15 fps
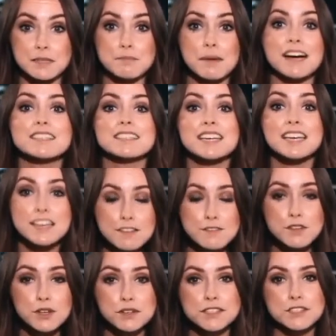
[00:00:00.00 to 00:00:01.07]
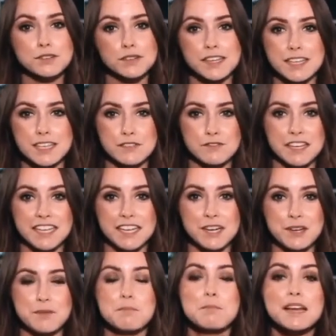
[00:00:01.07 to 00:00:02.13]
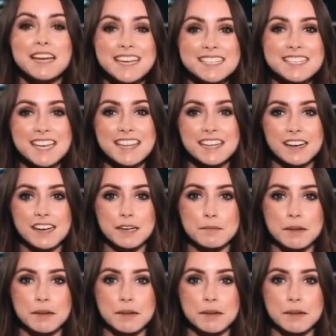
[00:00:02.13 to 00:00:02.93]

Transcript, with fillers: but if you're enjoying this video, please hit the like